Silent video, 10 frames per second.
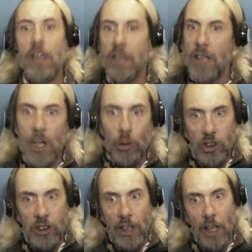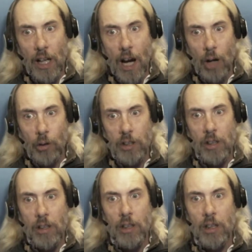they don't sit it out.
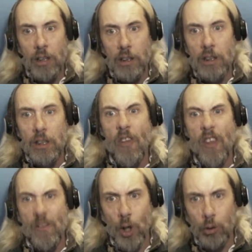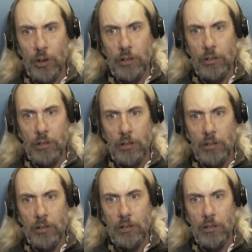They vote,
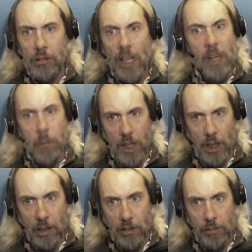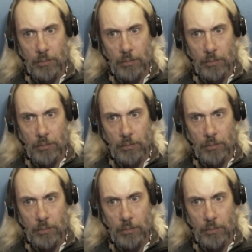and they mean it.